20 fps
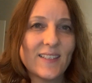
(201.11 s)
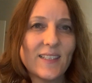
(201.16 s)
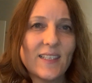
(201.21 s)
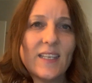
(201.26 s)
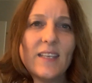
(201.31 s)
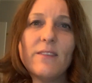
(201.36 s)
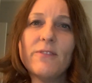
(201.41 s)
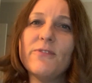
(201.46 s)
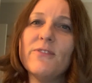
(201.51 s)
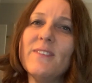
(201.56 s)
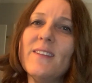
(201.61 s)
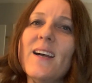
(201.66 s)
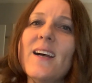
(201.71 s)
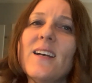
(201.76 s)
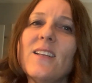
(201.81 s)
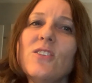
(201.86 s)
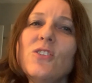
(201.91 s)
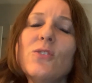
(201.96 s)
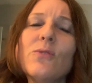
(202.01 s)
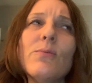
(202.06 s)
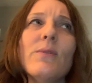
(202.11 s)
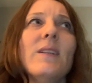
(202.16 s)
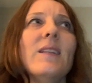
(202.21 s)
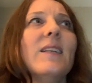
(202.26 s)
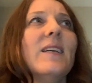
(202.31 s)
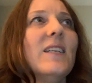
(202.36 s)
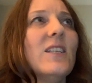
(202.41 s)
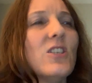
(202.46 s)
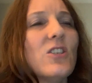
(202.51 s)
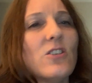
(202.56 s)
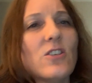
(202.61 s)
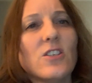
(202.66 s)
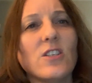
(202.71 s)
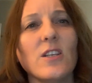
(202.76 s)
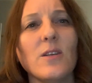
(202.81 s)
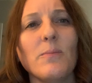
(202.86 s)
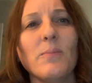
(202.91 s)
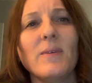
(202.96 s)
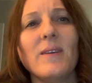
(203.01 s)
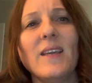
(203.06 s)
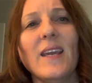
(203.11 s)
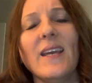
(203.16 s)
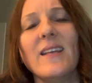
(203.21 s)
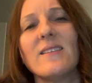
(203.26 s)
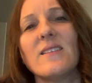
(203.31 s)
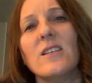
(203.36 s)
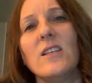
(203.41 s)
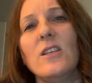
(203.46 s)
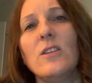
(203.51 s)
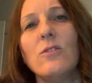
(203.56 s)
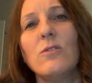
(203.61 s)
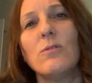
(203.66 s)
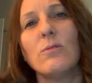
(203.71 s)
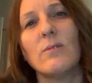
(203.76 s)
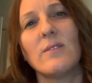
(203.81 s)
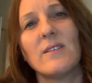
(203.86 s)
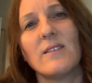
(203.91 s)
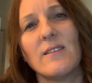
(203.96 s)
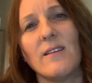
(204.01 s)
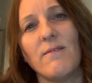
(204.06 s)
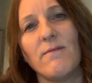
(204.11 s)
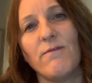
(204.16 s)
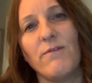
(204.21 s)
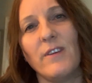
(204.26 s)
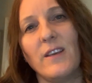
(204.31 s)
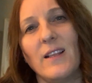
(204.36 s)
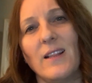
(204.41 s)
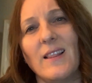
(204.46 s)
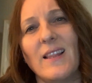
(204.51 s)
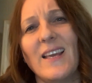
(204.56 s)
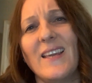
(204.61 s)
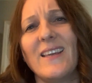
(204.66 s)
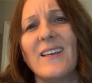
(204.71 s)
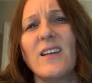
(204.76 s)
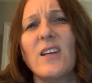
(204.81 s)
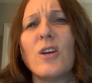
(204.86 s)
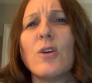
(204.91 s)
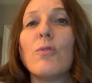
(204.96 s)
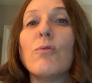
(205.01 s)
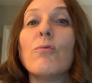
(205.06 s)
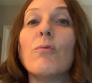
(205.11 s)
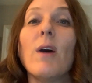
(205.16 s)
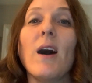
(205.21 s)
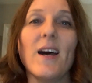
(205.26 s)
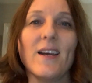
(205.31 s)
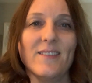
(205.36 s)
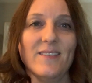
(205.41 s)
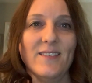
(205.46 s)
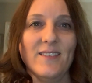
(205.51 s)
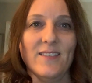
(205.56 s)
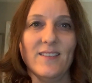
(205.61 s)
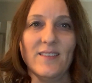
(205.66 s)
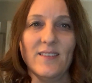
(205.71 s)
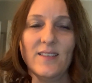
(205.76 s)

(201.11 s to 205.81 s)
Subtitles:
If not, your relationship gets into something like a rut.